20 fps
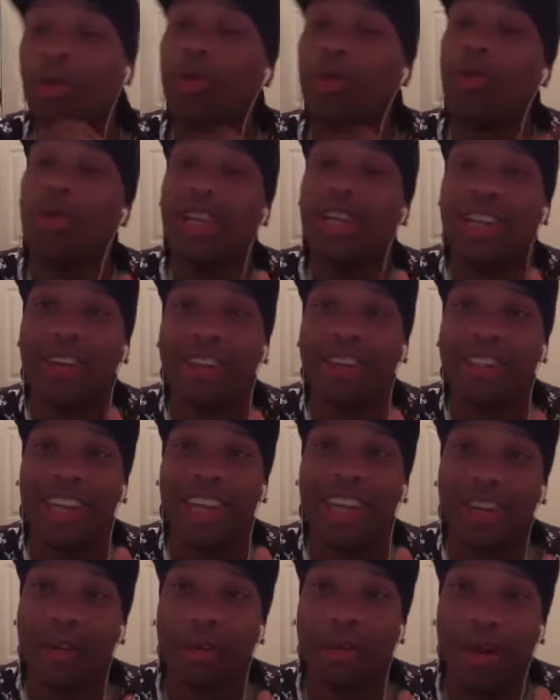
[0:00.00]
we gonna
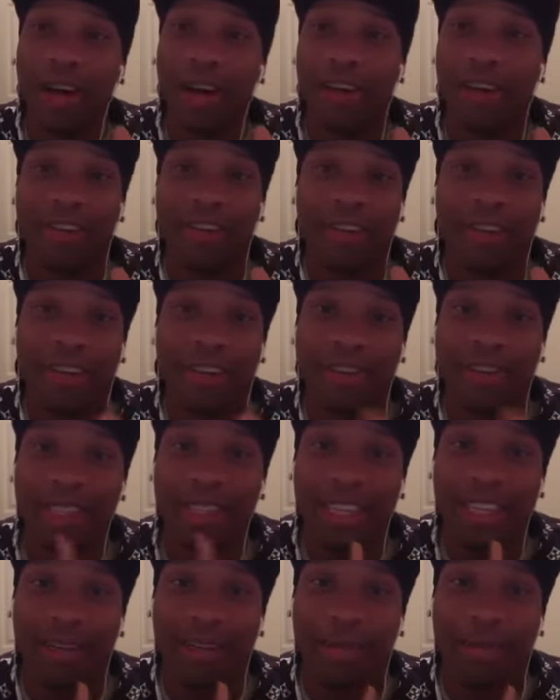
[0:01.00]
talk about?
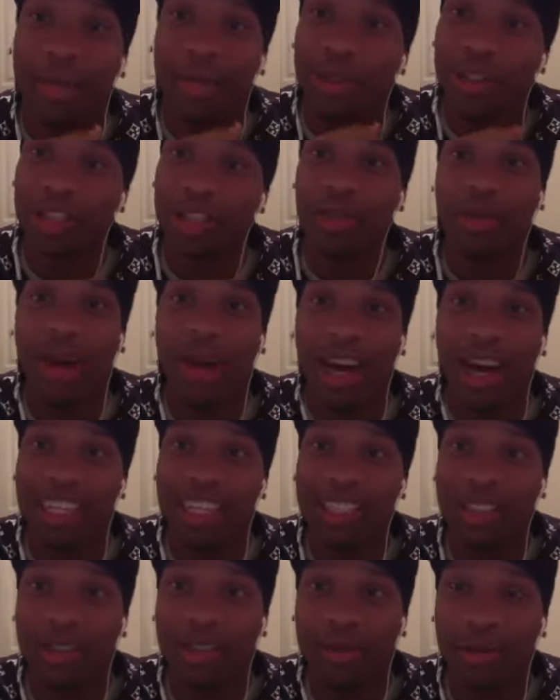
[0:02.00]
Music
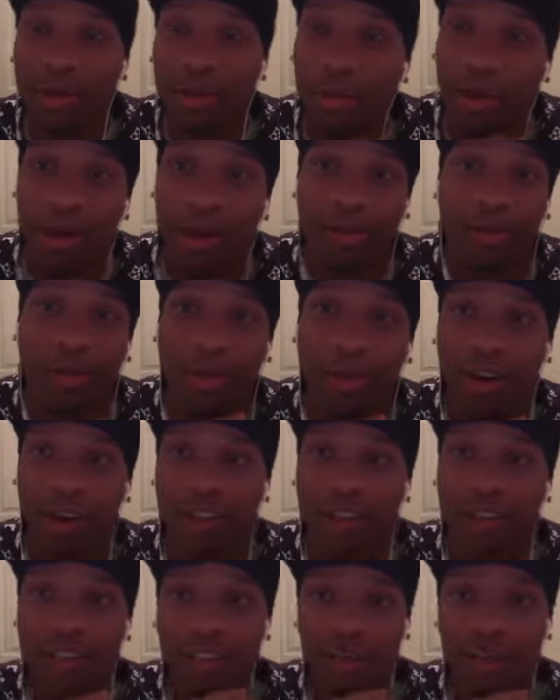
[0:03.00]
wise for Bar
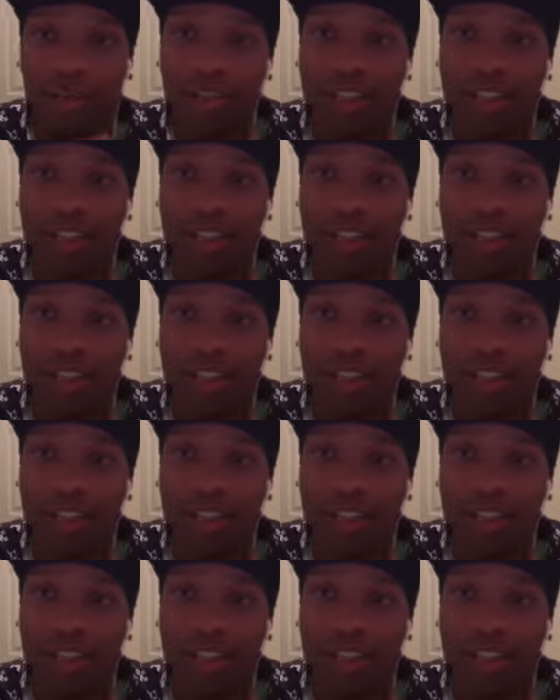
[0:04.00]
this week.